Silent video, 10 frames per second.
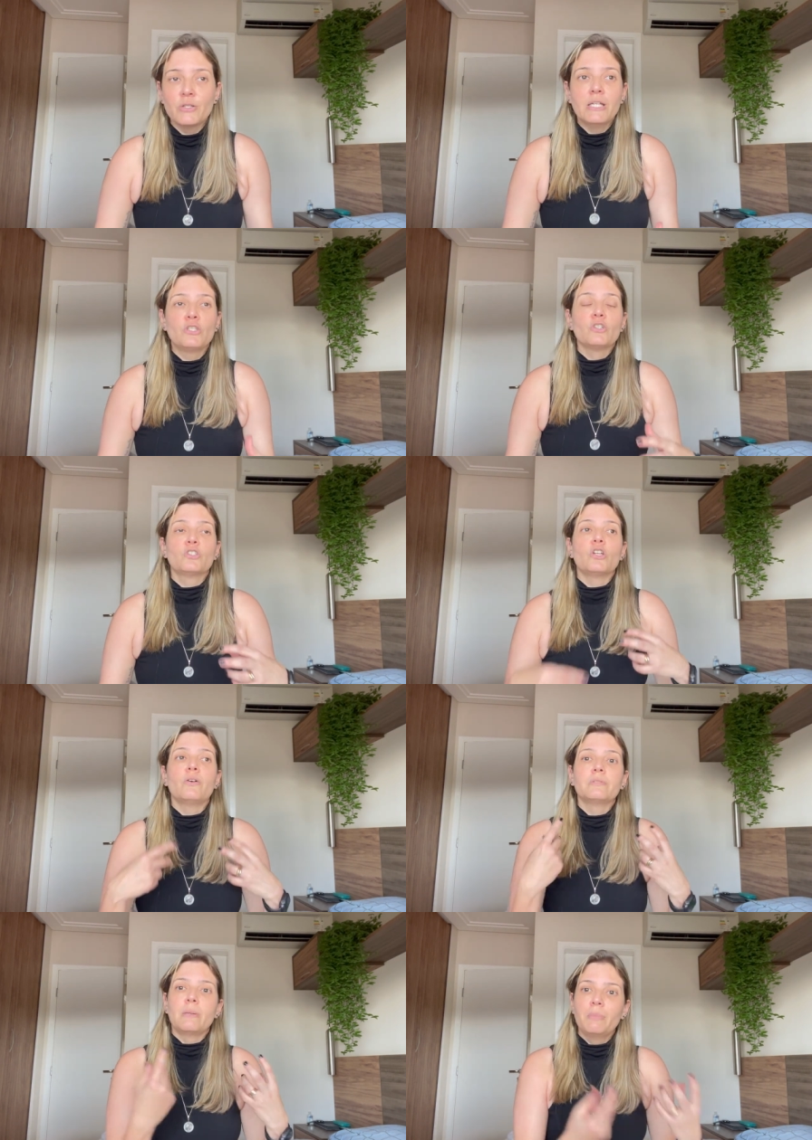You need to
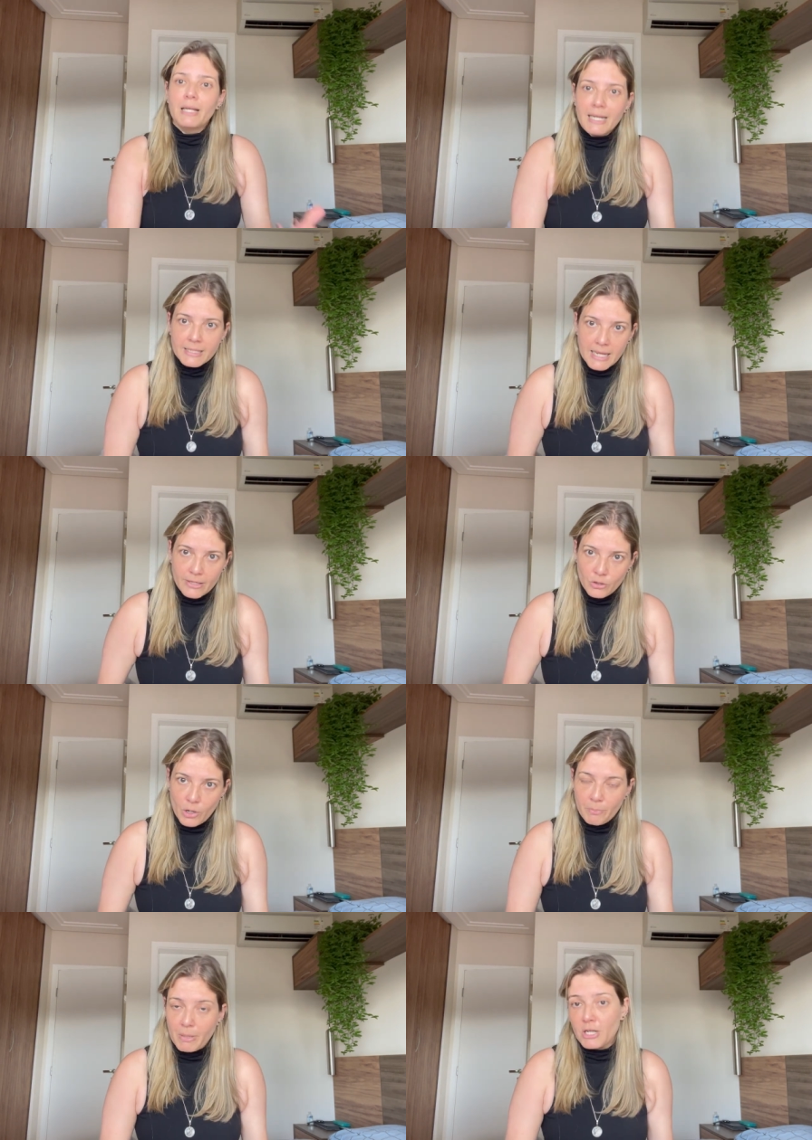tone the blood and
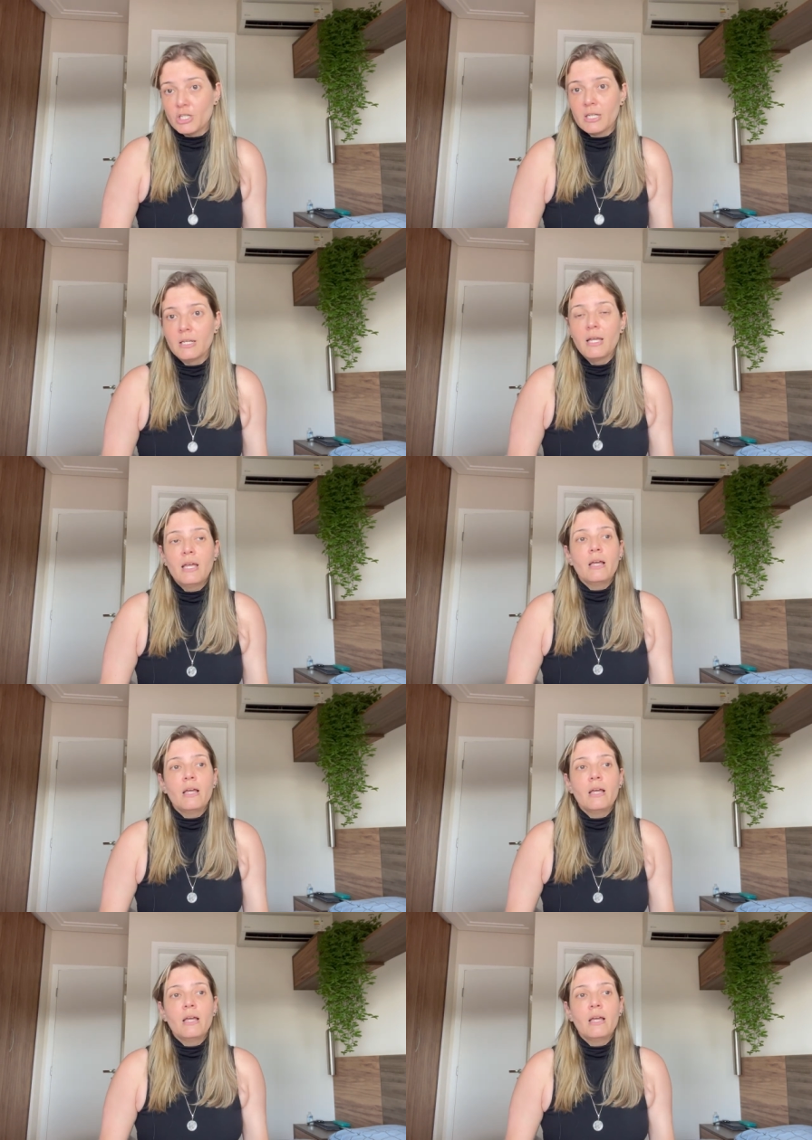your patient